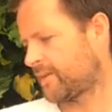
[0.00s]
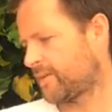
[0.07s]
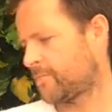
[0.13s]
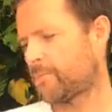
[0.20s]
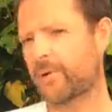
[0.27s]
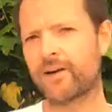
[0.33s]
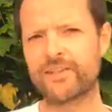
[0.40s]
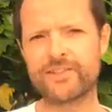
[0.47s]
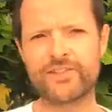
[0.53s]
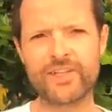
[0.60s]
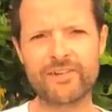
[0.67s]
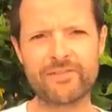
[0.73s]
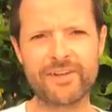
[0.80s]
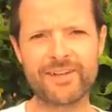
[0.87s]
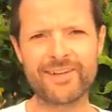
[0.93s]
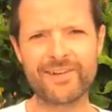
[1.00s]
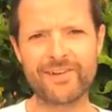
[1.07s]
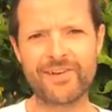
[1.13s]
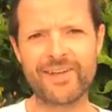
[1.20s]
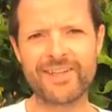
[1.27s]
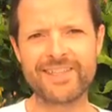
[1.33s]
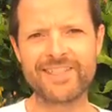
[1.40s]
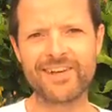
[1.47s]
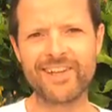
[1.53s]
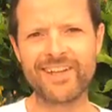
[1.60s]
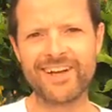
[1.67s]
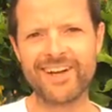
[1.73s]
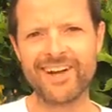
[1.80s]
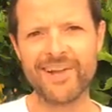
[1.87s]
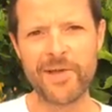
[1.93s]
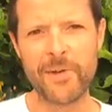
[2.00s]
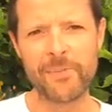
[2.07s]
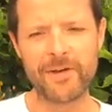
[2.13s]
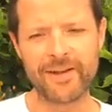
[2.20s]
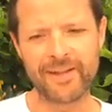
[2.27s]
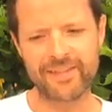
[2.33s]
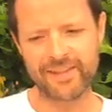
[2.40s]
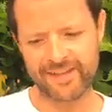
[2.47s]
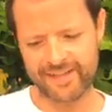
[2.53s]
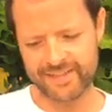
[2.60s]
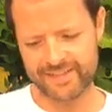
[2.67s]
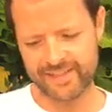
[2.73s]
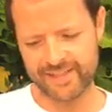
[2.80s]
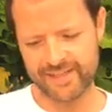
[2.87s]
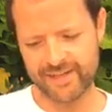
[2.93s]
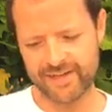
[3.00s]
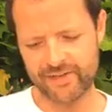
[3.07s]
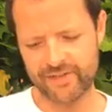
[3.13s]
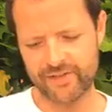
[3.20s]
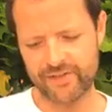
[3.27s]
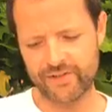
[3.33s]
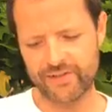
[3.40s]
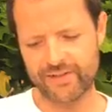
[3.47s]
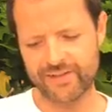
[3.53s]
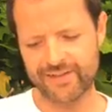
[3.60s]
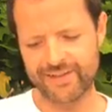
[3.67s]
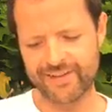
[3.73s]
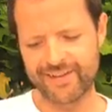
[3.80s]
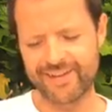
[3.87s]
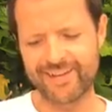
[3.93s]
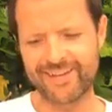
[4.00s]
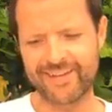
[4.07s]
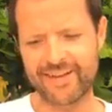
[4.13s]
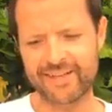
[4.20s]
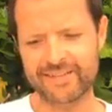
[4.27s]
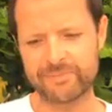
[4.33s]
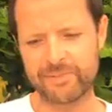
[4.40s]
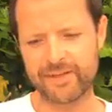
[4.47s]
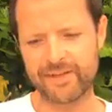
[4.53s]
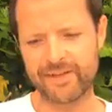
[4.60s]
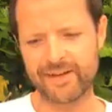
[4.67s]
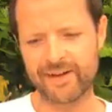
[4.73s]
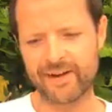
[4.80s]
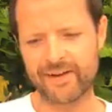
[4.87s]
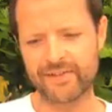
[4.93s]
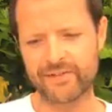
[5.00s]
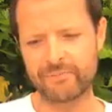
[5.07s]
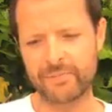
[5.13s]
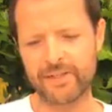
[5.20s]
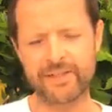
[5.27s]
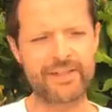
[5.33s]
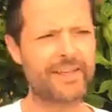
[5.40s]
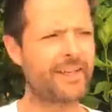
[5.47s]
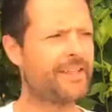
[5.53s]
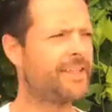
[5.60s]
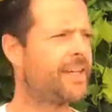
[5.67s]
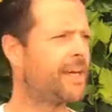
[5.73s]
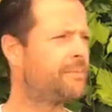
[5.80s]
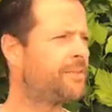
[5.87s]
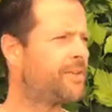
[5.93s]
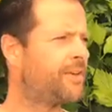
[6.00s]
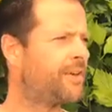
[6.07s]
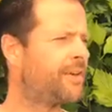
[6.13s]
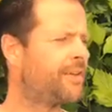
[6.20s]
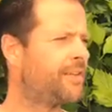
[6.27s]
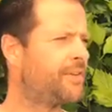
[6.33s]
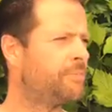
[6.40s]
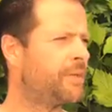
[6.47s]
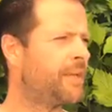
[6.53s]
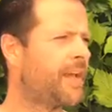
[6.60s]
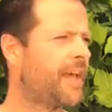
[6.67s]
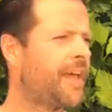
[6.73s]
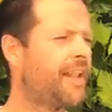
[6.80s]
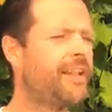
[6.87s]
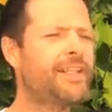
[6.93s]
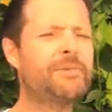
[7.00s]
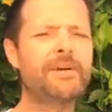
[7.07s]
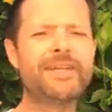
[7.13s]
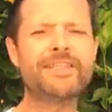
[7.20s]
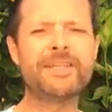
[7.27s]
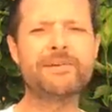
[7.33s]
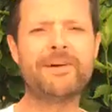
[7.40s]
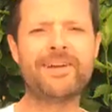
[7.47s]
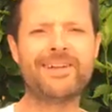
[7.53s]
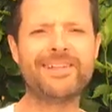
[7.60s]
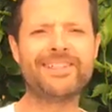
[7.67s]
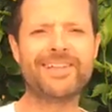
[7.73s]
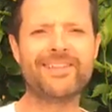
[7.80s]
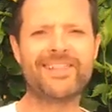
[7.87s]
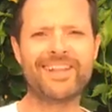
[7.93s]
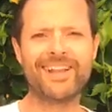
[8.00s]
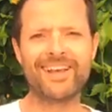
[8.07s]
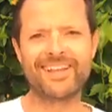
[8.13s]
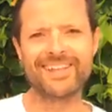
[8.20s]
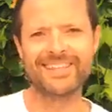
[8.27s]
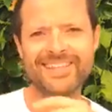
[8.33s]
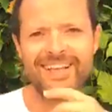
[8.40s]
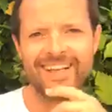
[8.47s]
Martin Jeffrey, I don't know if he's on here, but I think he said, he asked me, are you being kidnapped or are you being held by someone or something like this?